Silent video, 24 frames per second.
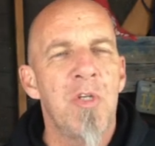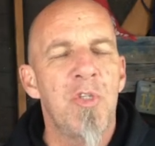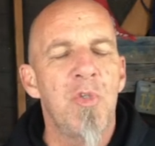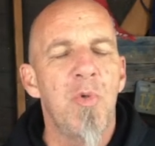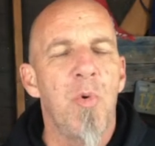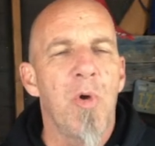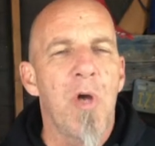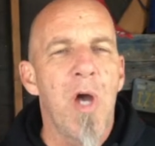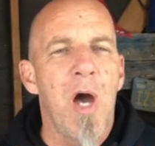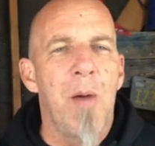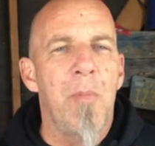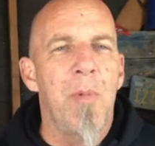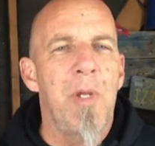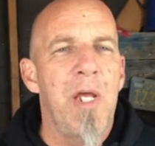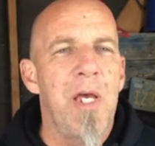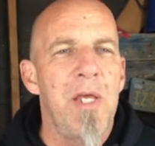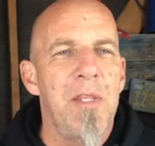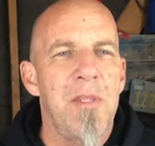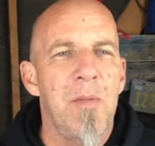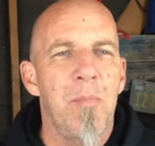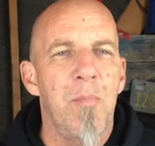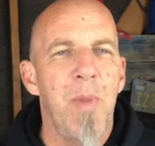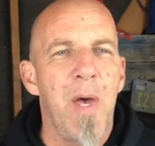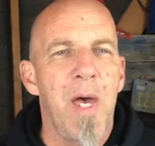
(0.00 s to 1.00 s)
to
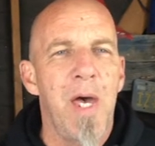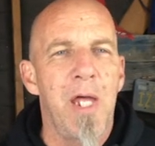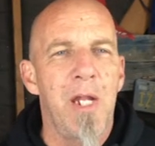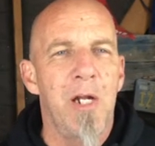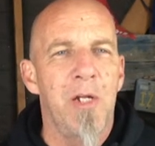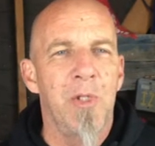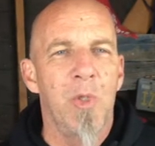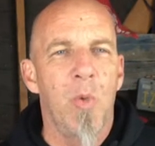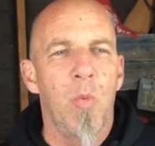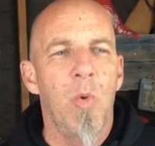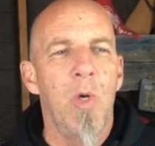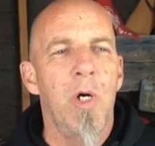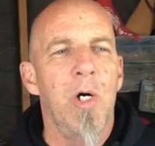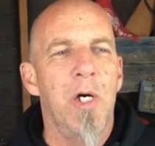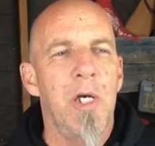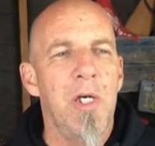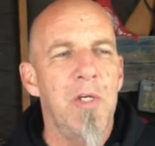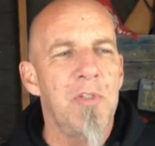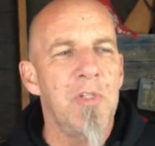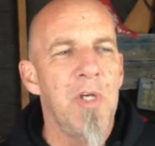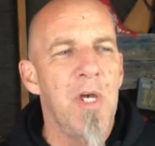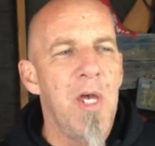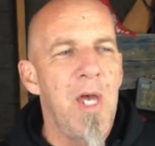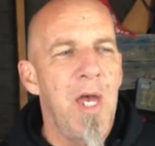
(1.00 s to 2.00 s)
accommodate the bed on the
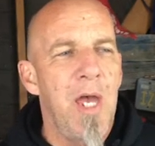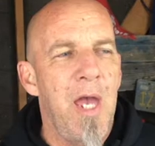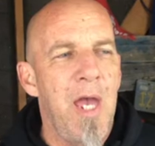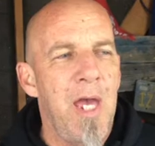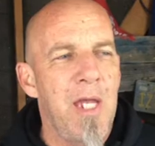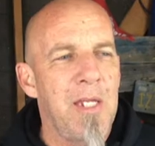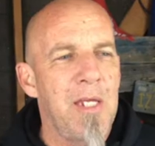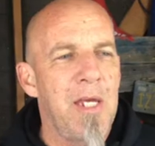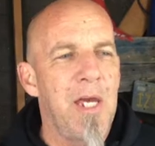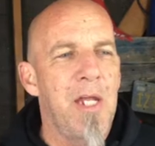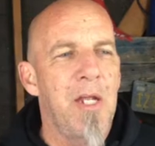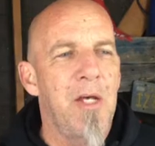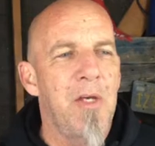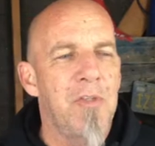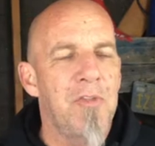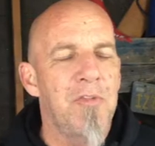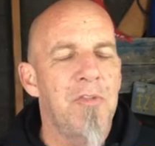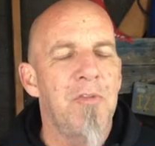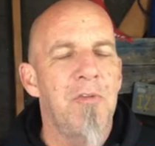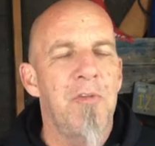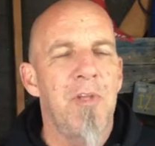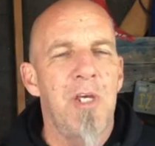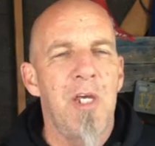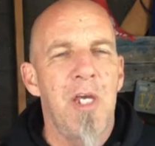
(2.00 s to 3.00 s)
Willys and get
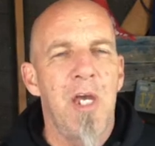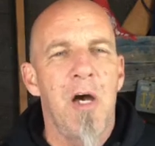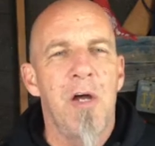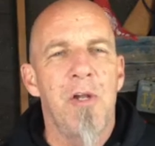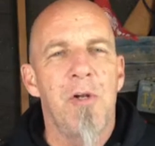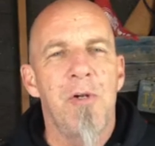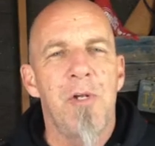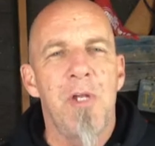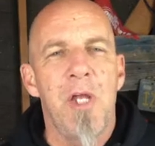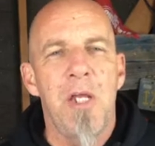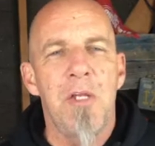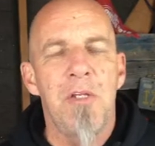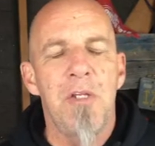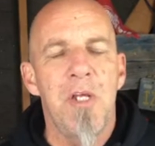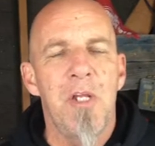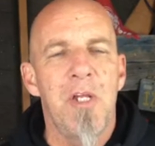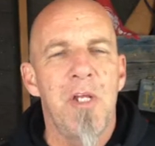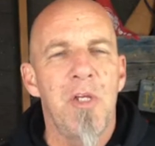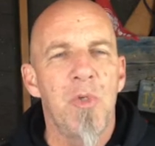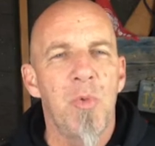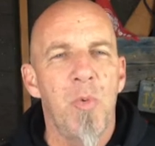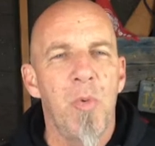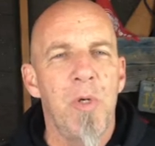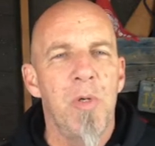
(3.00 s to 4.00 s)
us the
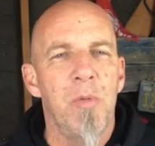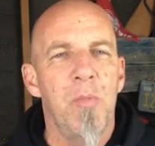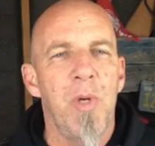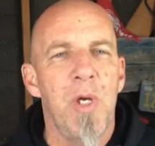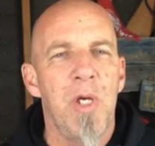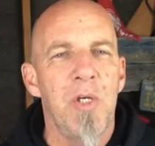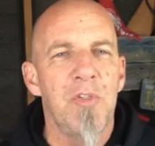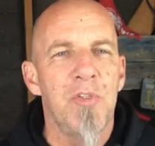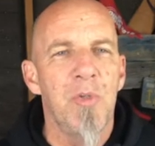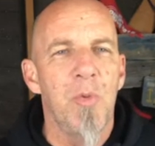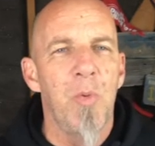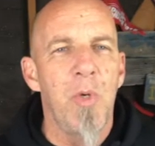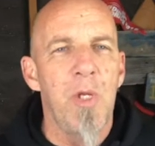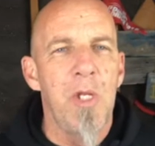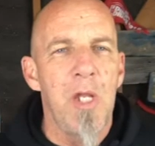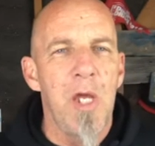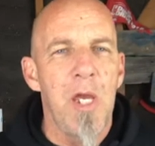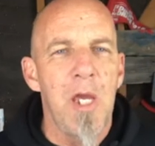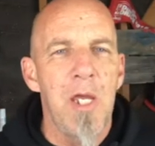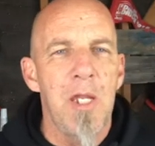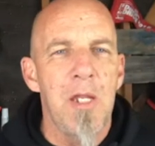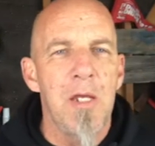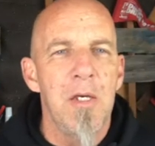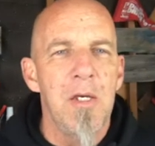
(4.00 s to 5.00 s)
118-inch wheelbase that we
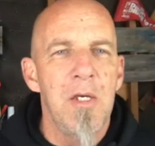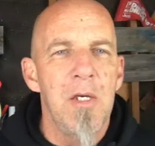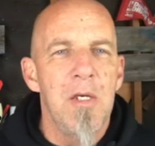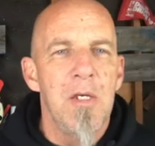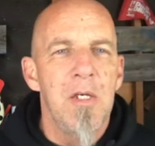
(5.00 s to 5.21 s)
need.